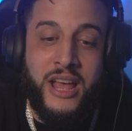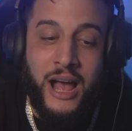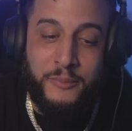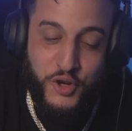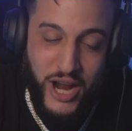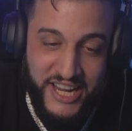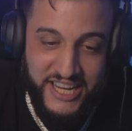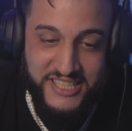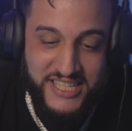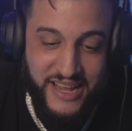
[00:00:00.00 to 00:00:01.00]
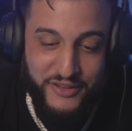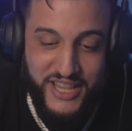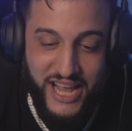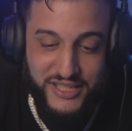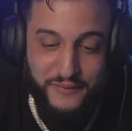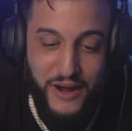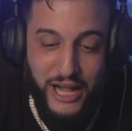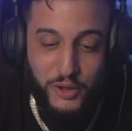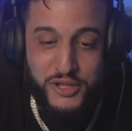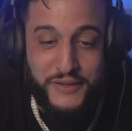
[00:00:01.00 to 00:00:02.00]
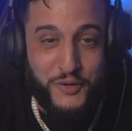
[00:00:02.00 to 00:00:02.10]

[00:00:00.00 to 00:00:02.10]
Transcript: I'm trying to get to 7,000 followers.